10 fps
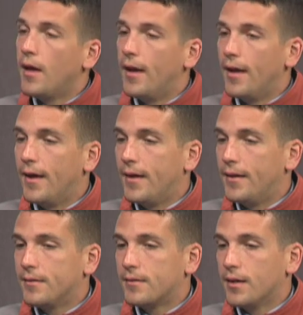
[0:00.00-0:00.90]

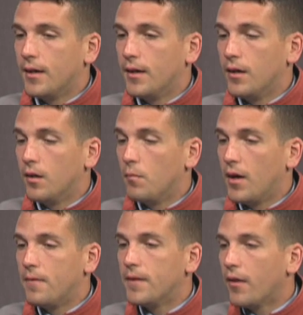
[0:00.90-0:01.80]
And um,
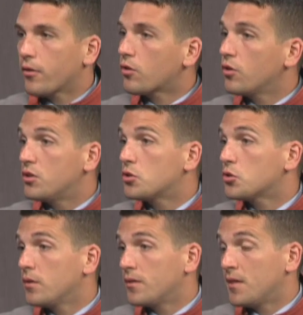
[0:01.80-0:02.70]
another good
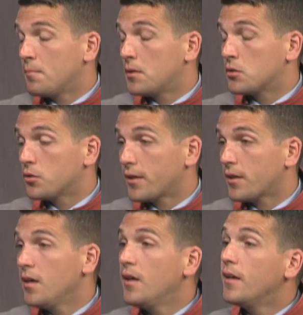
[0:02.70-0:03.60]
tip and
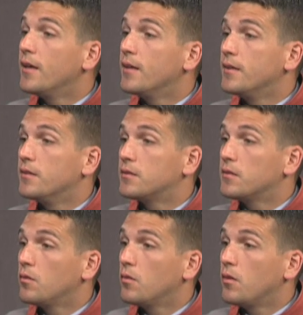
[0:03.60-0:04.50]
trick is
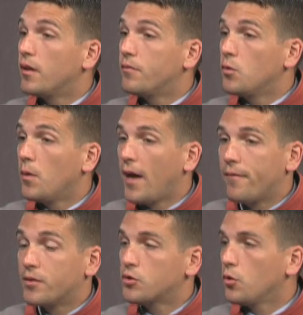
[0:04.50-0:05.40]
if you
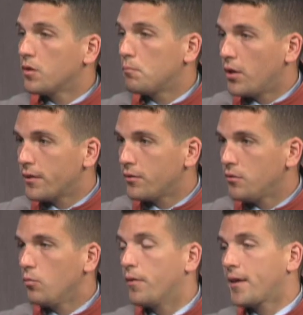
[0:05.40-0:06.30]
have a soda bottle
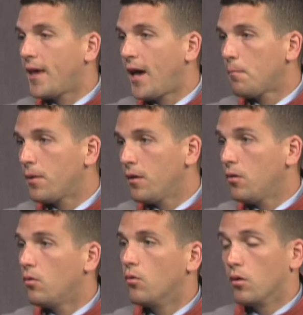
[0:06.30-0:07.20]
with a cap
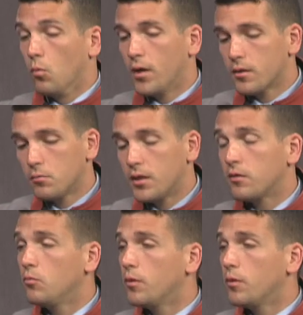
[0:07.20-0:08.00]
or a water bottle